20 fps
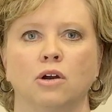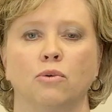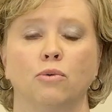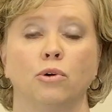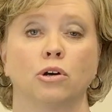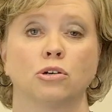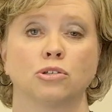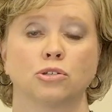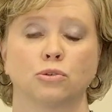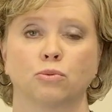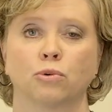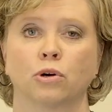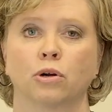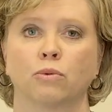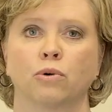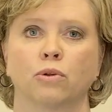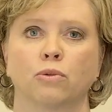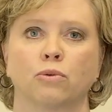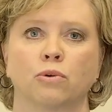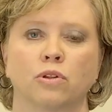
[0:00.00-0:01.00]
We also
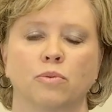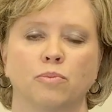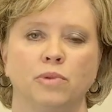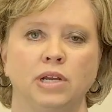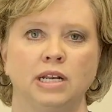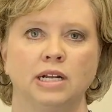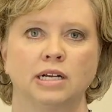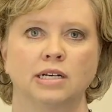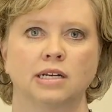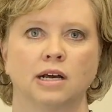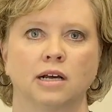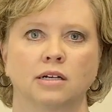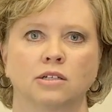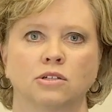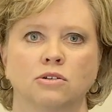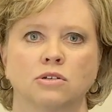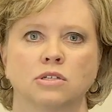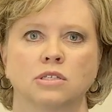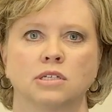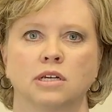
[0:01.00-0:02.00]
work with orthopedic
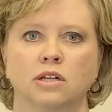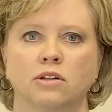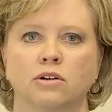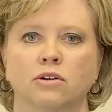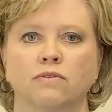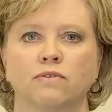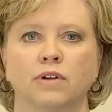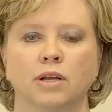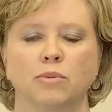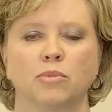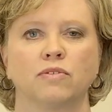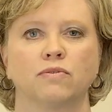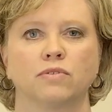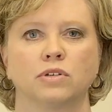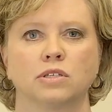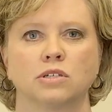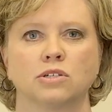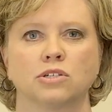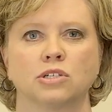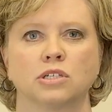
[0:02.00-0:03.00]
doctors and other family
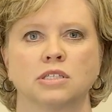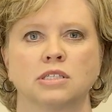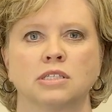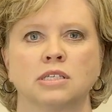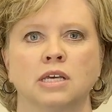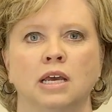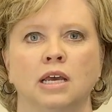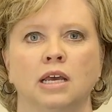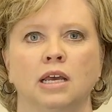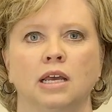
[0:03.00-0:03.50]
physicians